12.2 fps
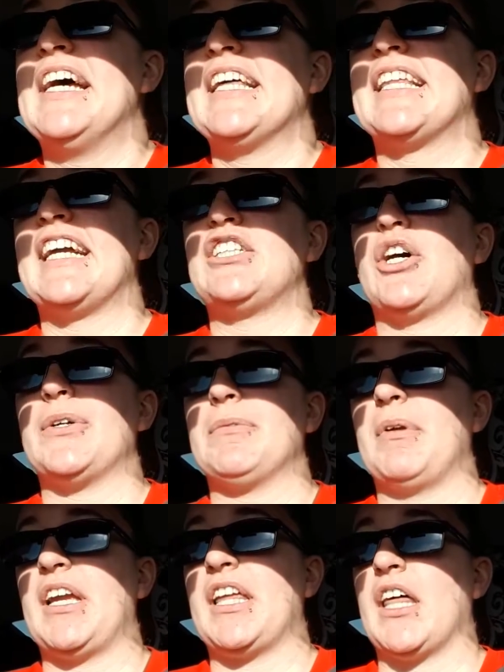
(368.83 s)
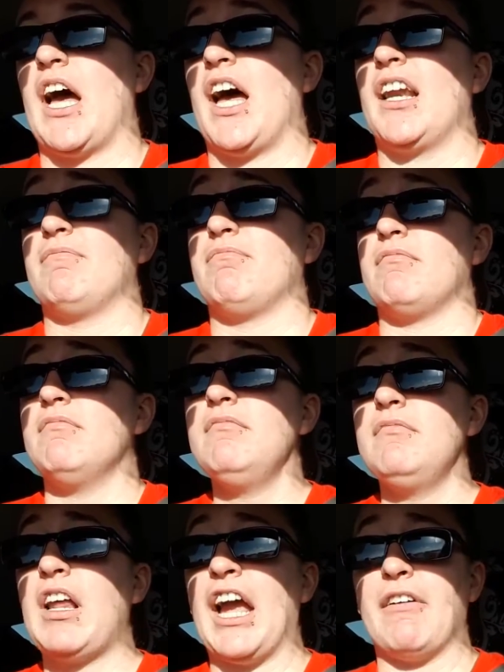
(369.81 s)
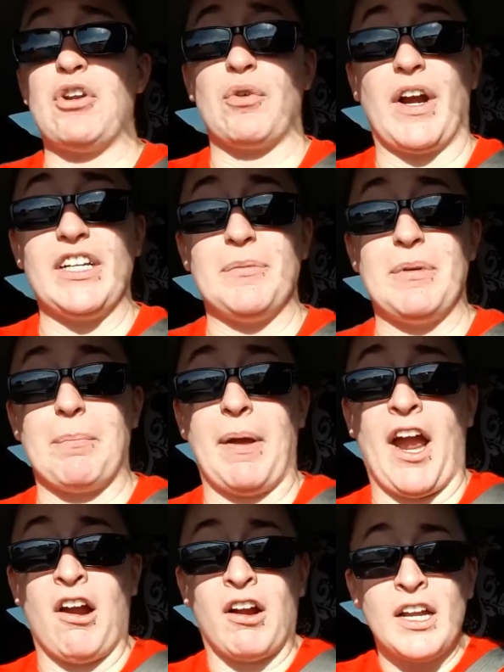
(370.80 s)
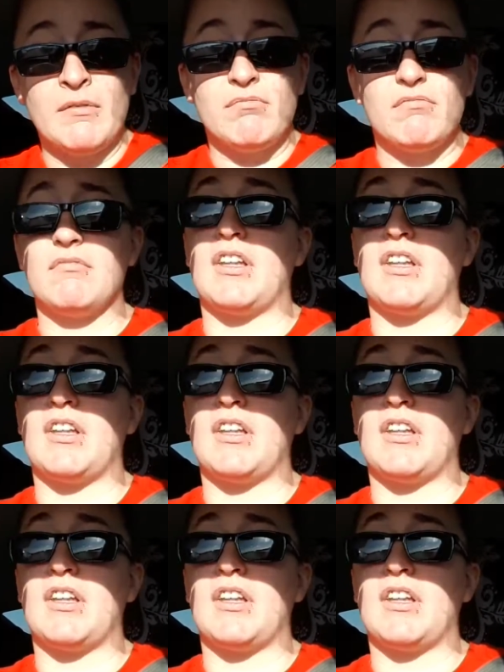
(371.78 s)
They told me that I have no right to be a parent,